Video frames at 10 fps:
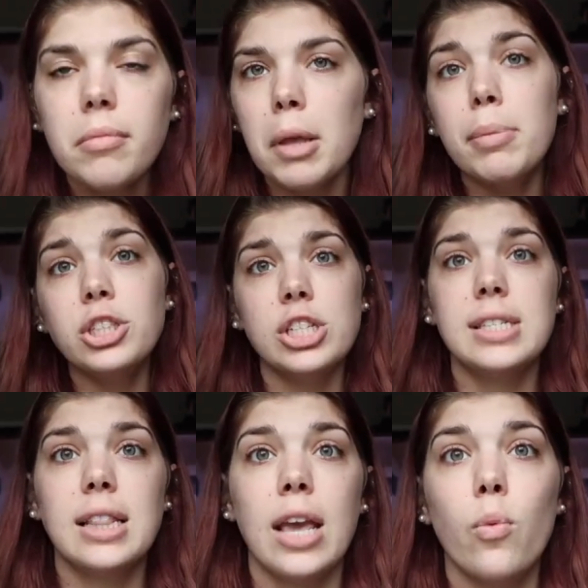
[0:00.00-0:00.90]
But just
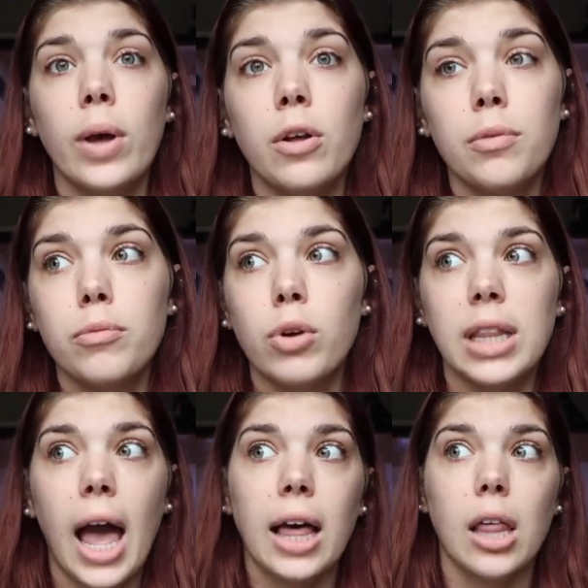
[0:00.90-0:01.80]
that they will
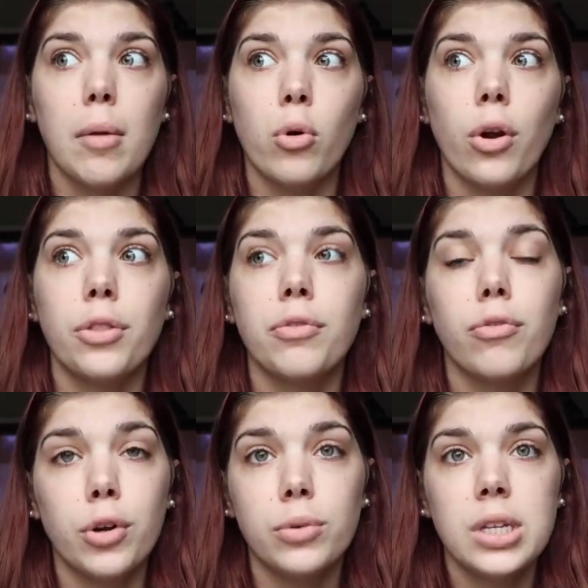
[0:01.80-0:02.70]
rely a lot more on the
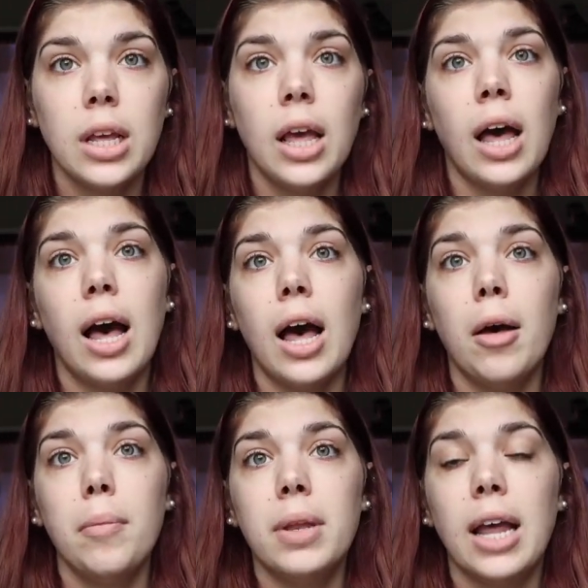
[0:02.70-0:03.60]
fruit.
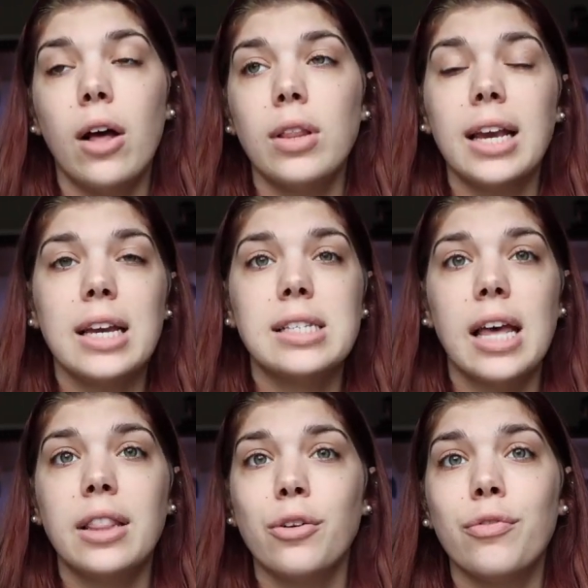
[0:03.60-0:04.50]
Now, like I
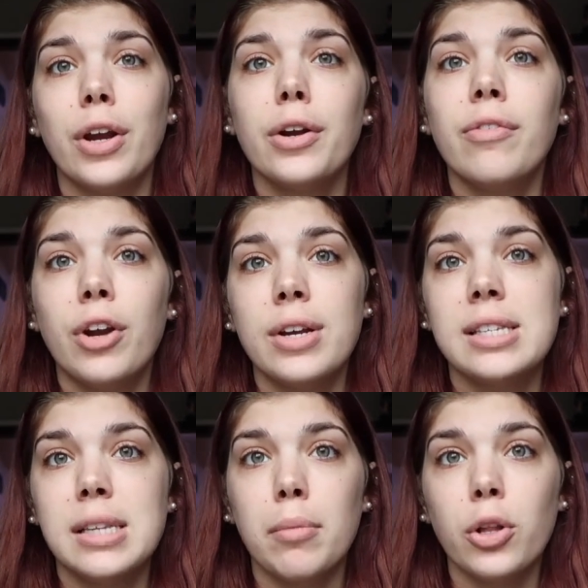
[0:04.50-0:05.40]
said, they're very, very
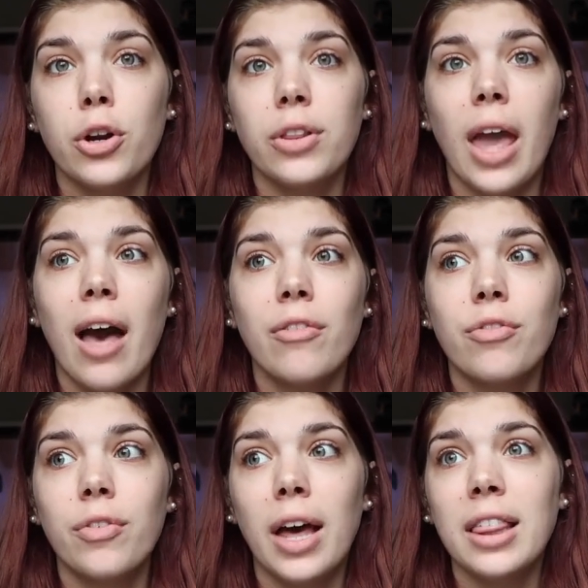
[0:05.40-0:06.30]
similar. They have,
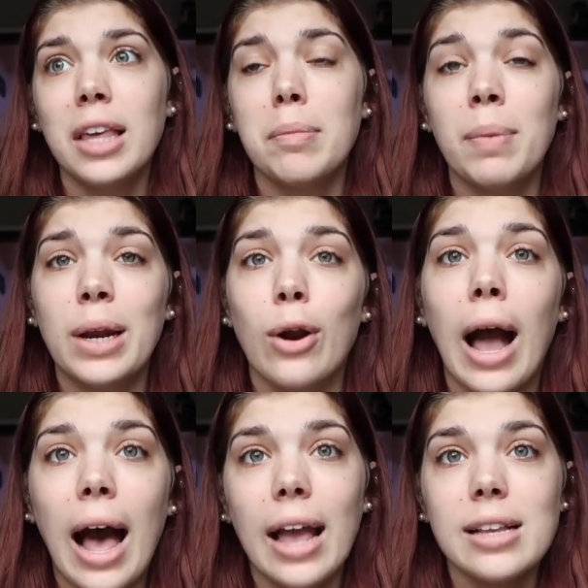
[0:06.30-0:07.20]
I think,
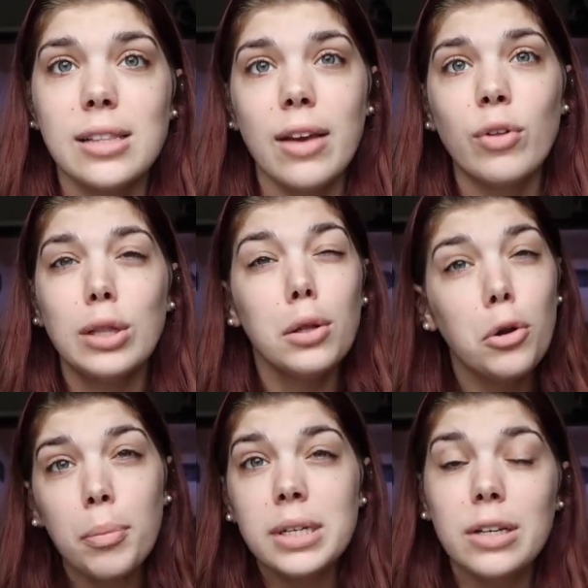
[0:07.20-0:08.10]
bigger eyes, and they have a
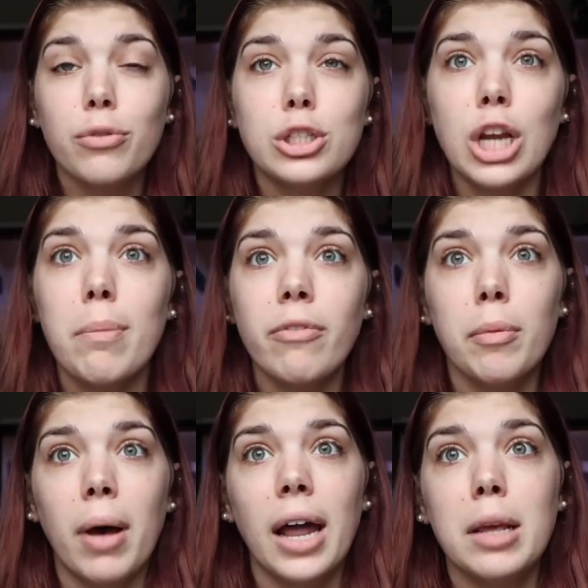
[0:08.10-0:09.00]
little bit different shape of
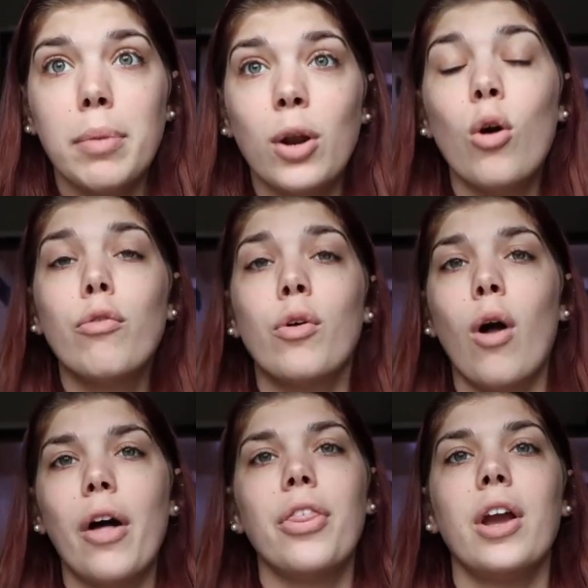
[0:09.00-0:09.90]
a body, but
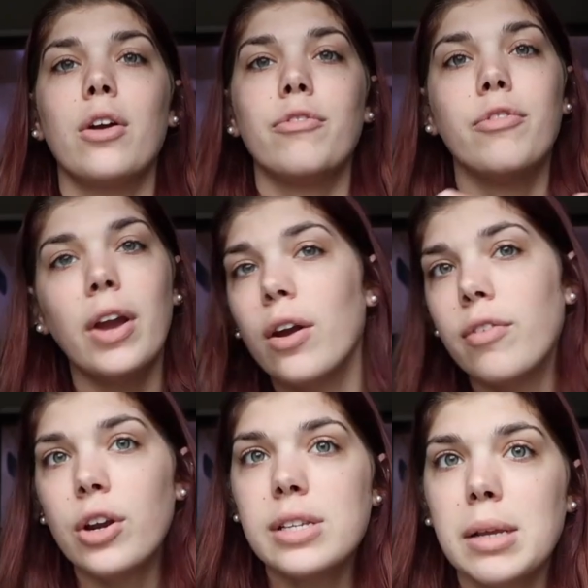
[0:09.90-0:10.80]
overall they are very,
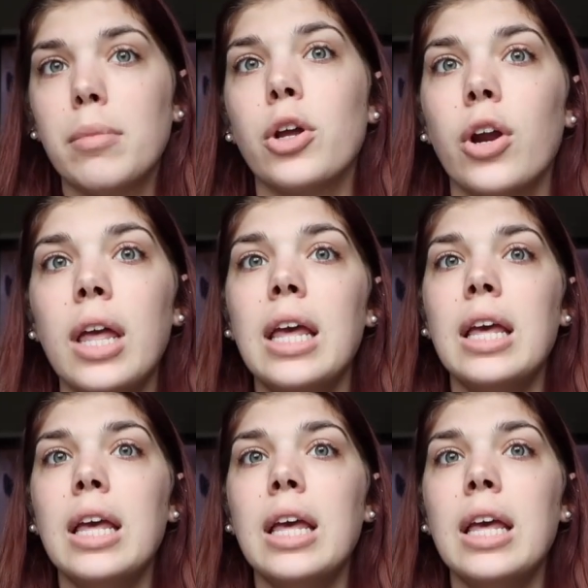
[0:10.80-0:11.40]
very similar.